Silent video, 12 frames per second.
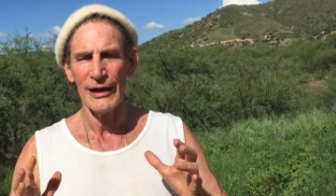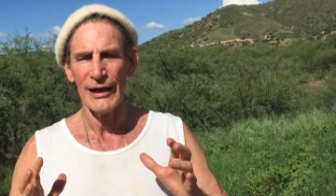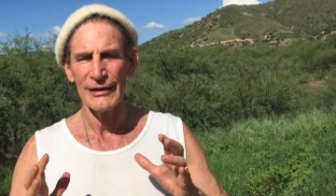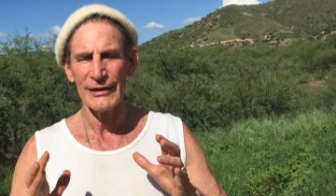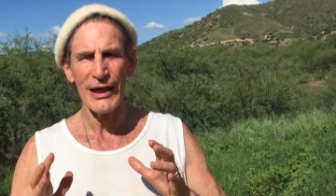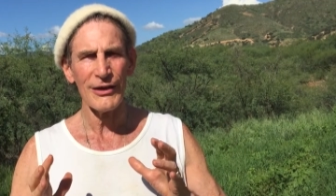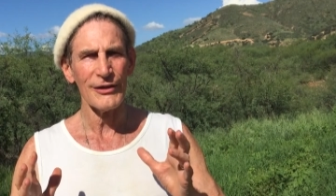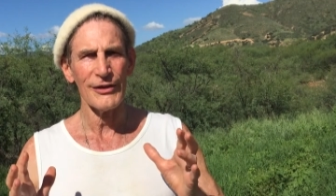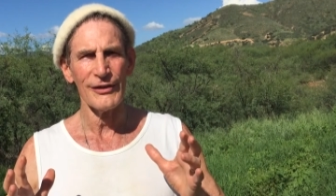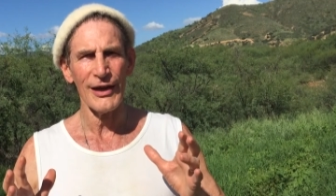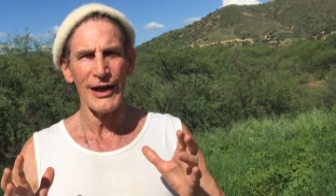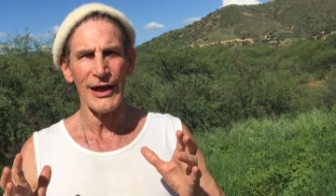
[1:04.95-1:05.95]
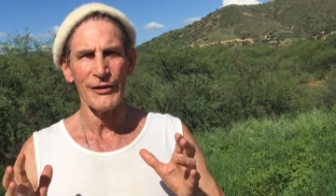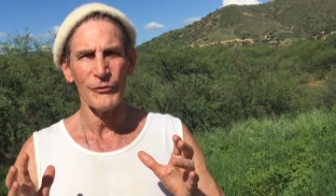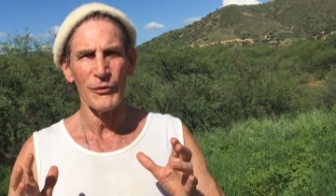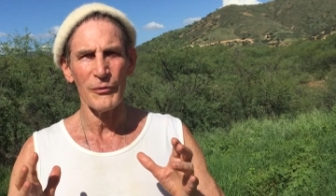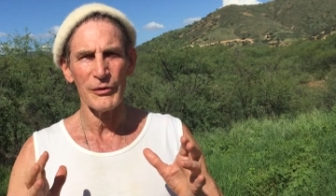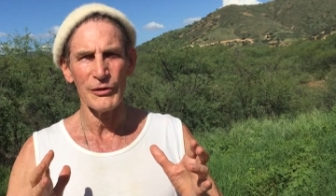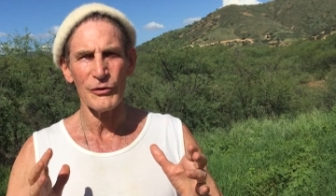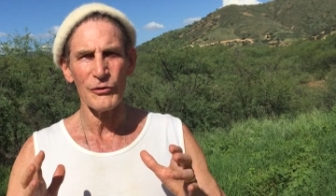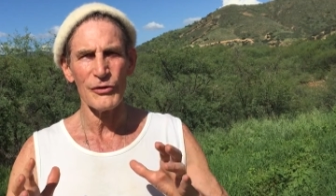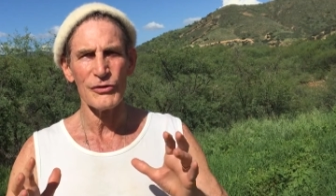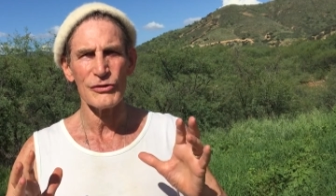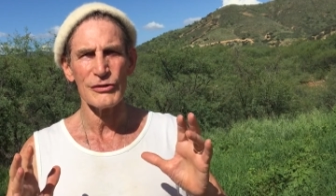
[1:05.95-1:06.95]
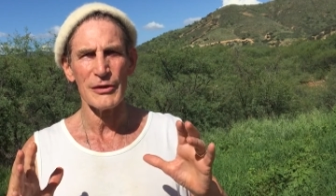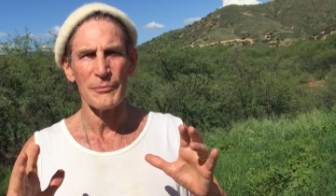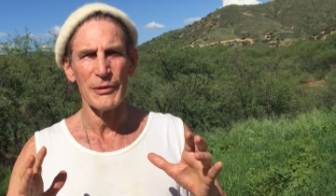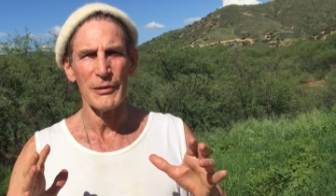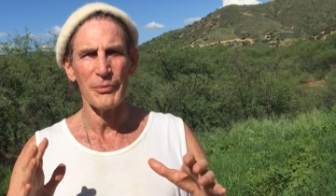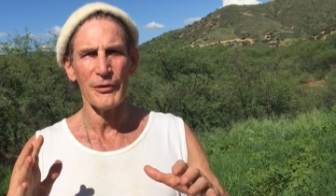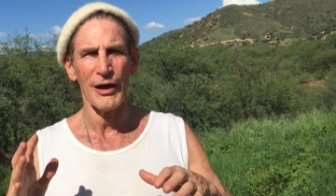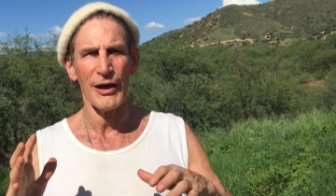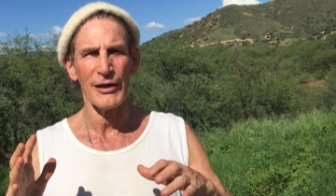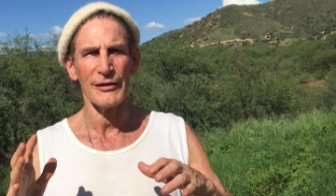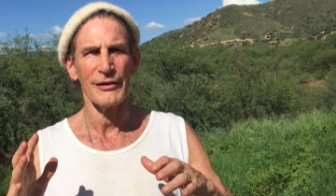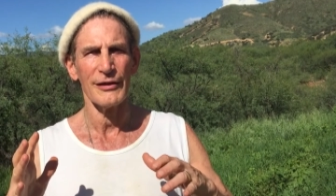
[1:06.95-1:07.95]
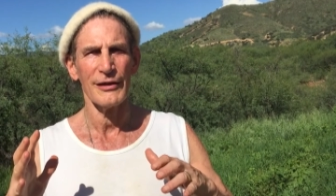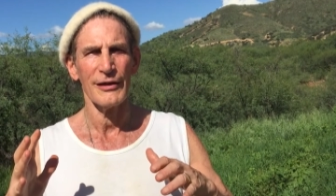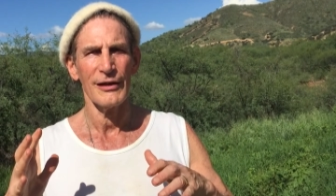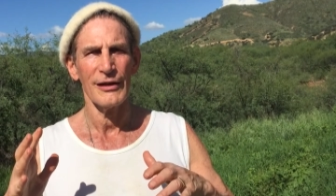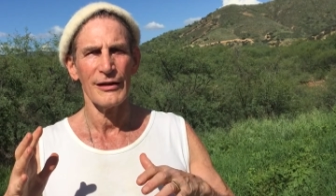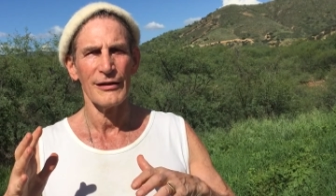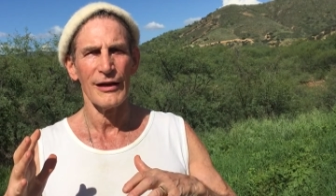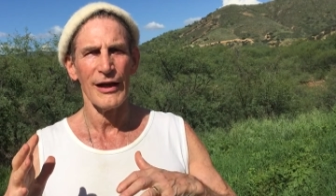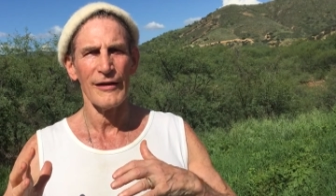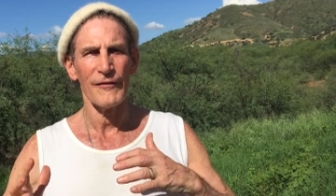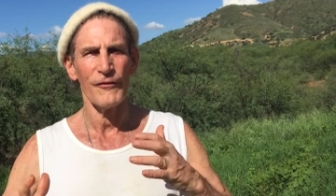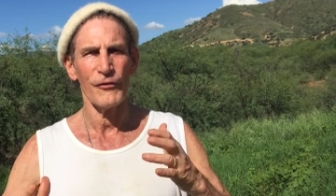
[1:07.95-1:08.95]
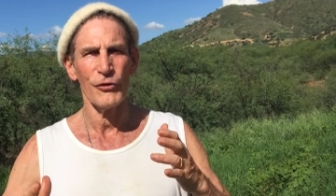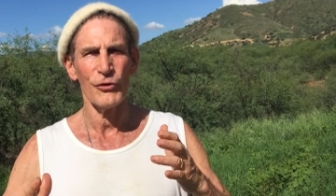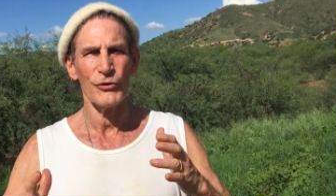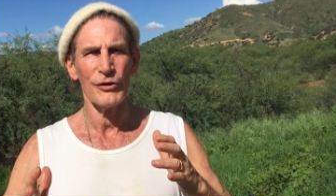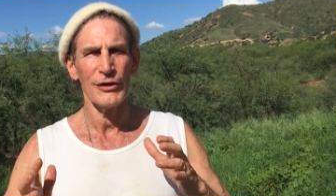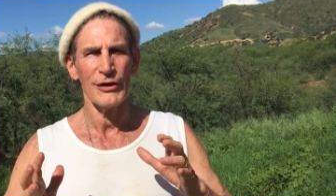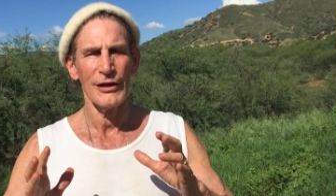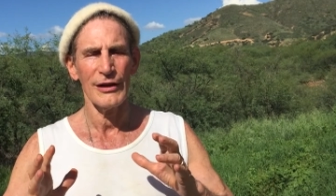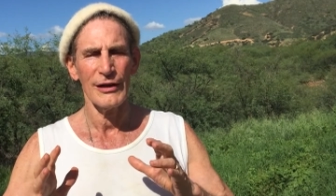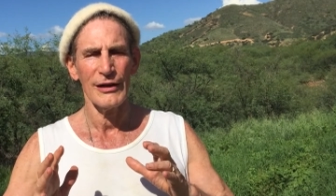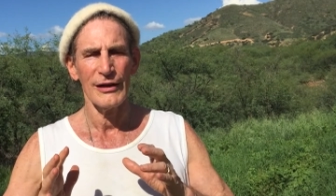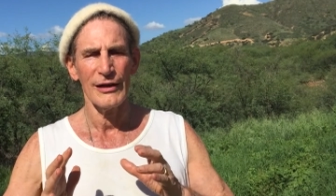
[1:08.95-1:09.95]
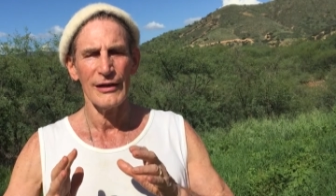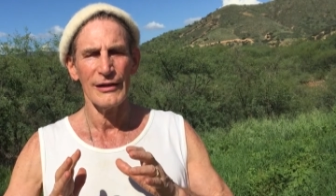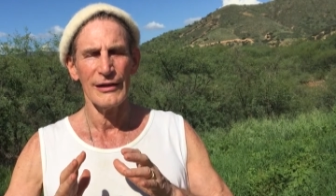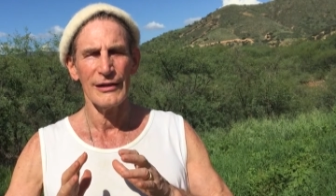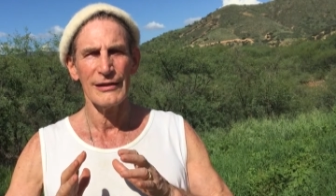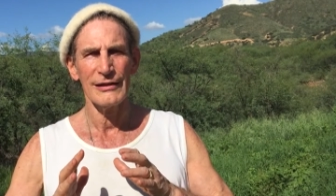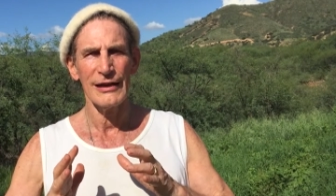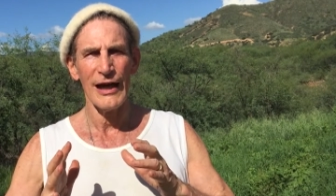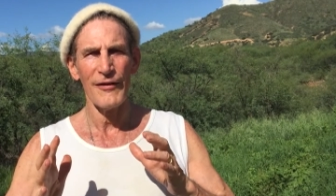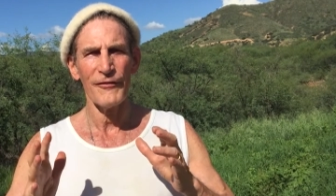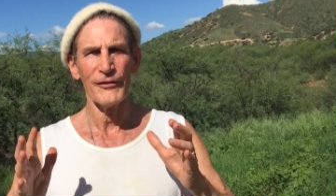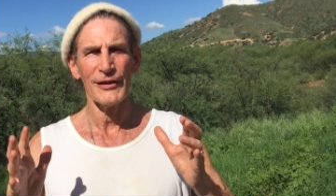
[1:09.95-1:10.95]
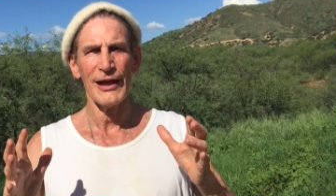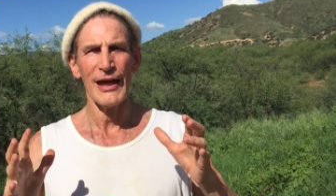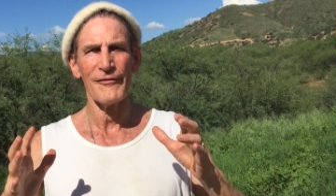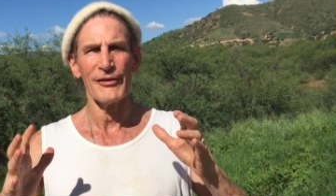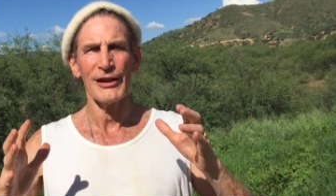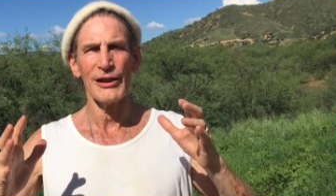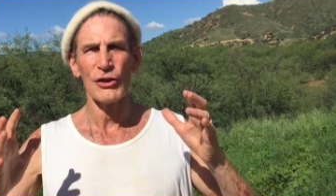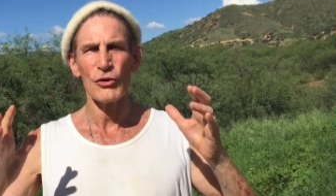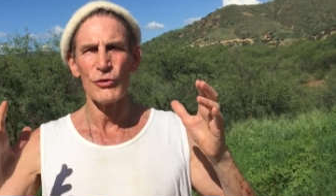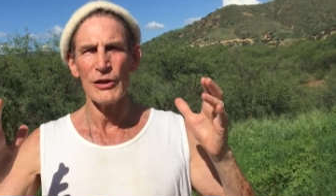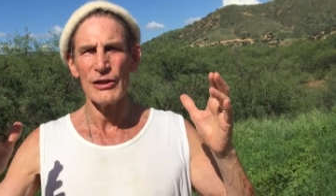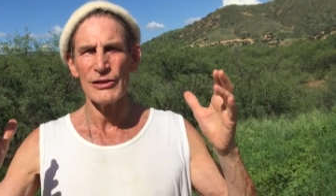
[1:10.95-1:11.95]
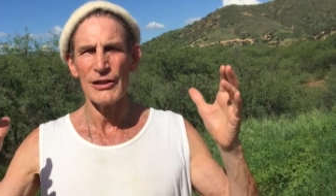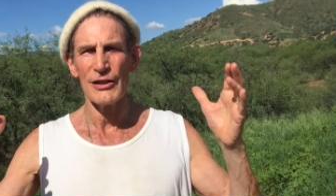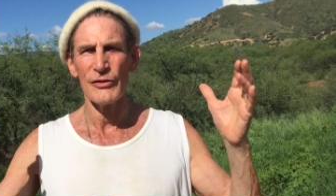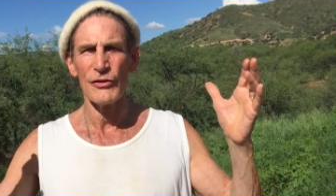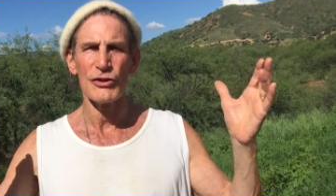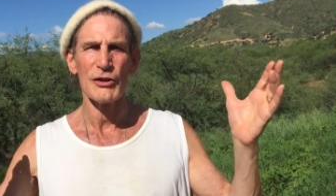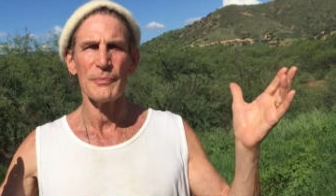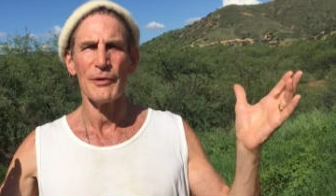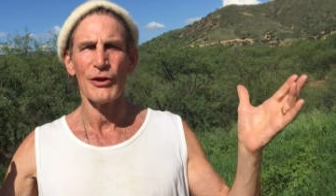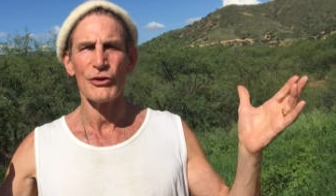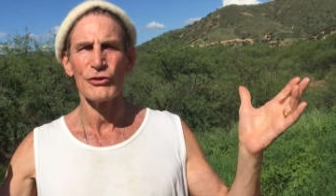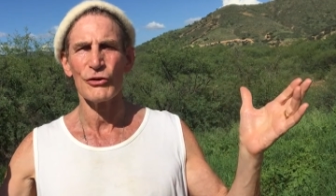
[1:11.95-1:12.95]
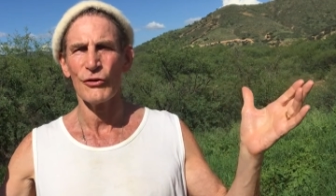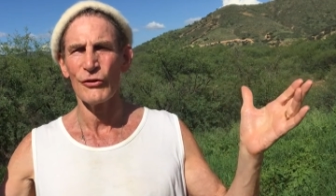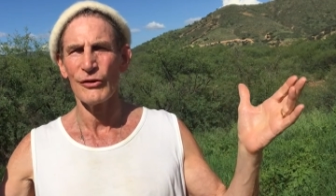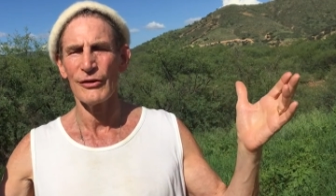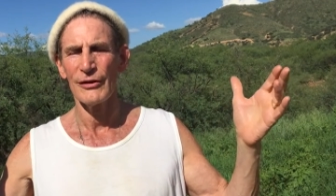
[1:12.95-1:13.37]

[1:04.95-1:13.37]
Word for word: And not only that, what we notice is that people on live food definitely have an increase in their spiritual